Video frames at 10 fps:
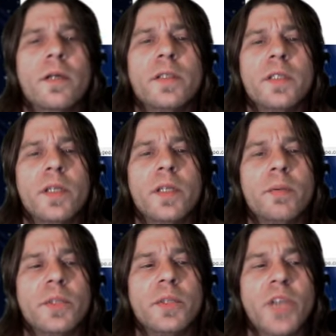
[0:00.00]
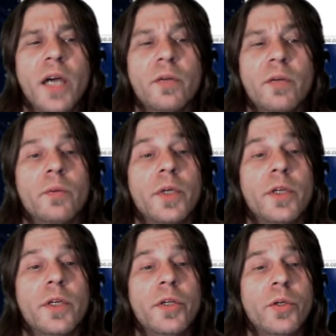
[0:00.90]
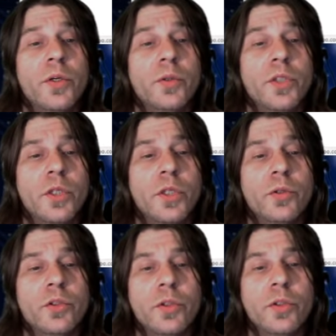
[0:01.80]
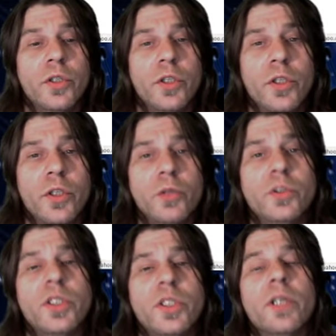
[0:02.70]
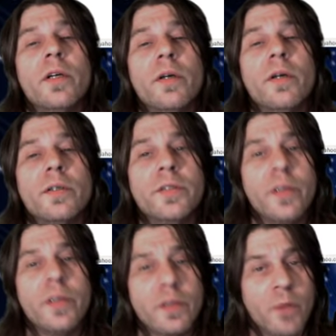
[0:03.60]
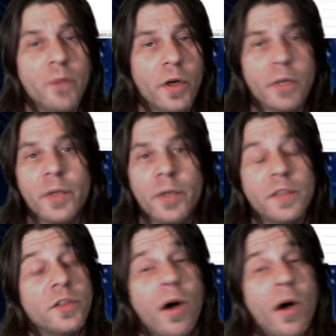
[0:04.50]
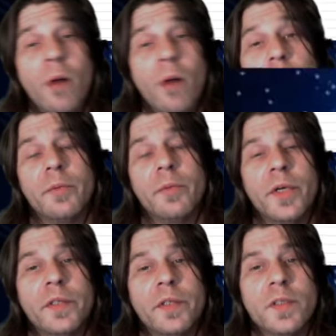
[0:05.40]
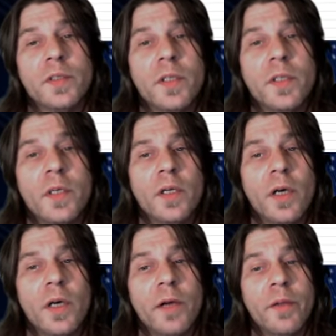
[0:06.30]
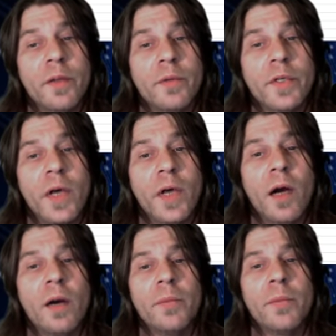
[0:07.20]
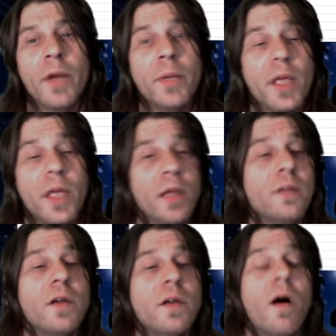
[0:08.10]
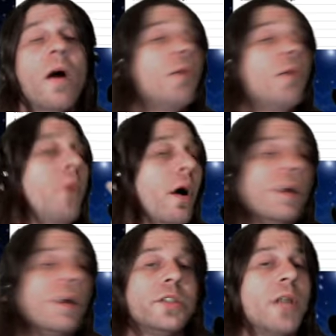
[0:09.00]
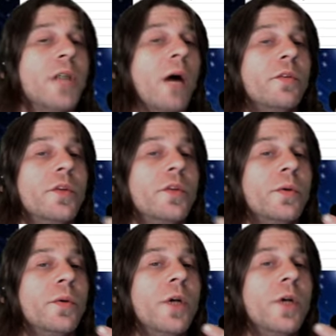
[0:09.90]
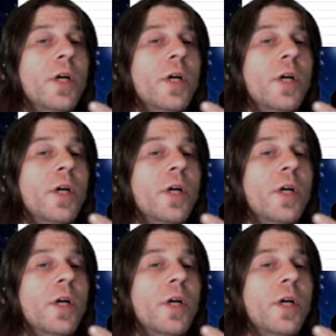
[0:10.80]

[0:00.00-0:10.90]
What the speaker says: Let's see here, but China will be a huge deal to this marketplace and to all marketplaces. They really are. But I'm going to get into auto parts now too,